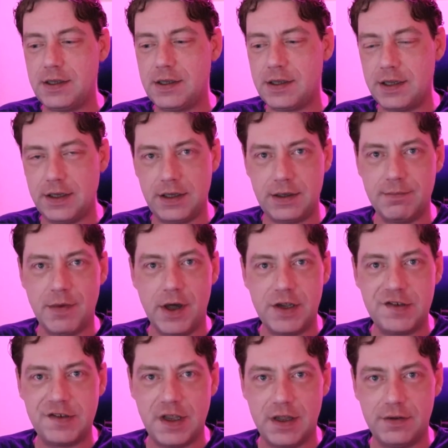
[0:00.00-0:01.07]
killing
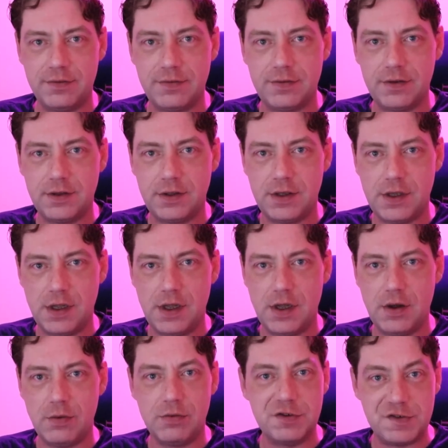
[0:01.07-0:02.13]
myself
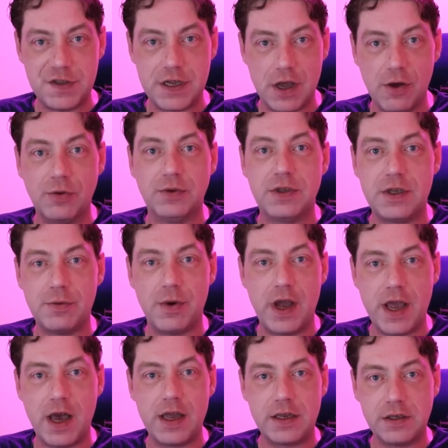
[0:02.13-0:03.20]
was the only way
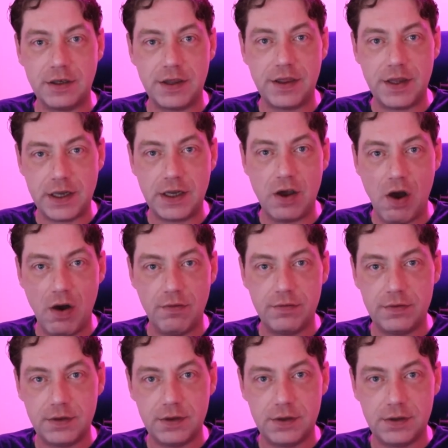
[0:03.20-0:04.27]
I could think of
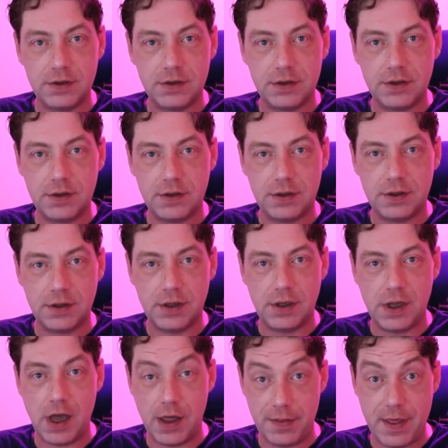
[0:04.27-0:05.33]

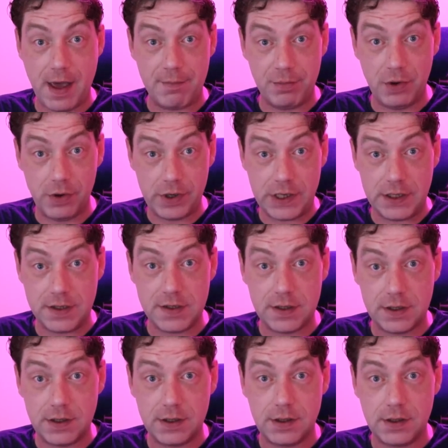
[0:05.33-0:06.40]
at that point
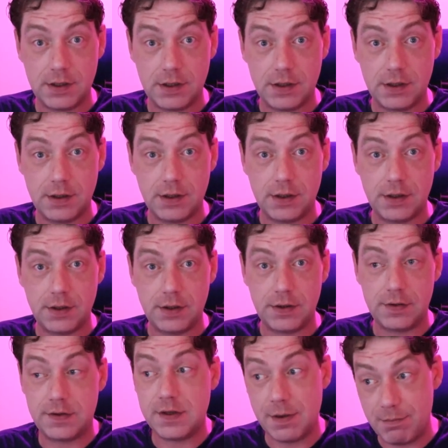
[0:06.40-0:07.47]

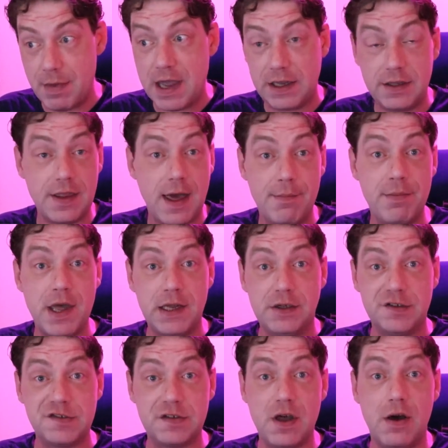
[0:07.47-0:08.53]
to make that pain
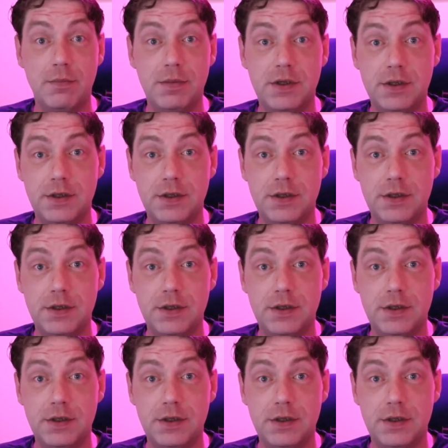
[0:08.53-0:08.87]
stop.